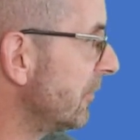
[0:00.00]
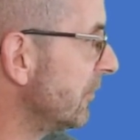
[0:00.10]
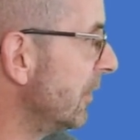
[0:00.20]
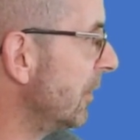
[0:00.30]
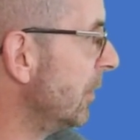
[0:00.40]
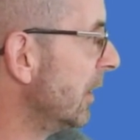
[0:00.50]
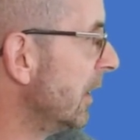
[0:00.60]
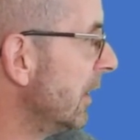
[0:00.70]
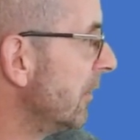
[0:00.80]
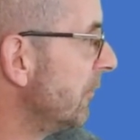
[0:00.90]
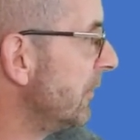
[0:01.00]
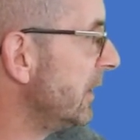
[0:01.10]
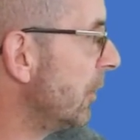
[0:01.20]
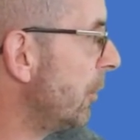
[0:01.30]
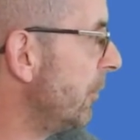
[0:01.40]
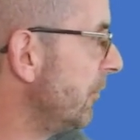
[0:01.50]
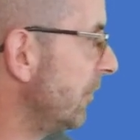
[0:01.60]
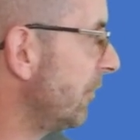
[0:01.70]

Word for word: So the oranges